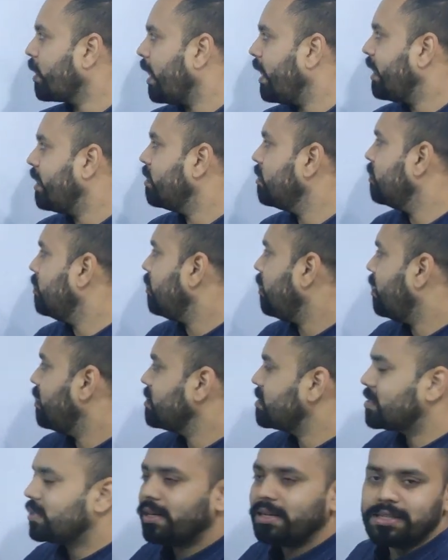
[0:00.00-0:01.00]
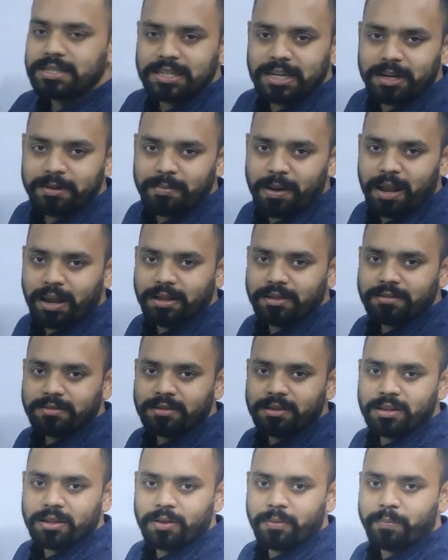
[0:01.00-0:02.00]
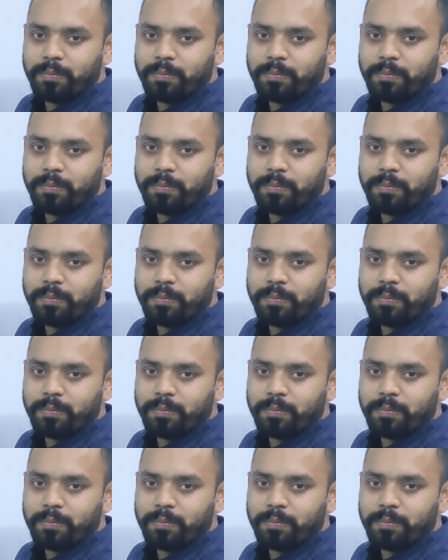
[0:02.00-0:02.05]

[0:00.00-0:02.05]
write here unsteady state balance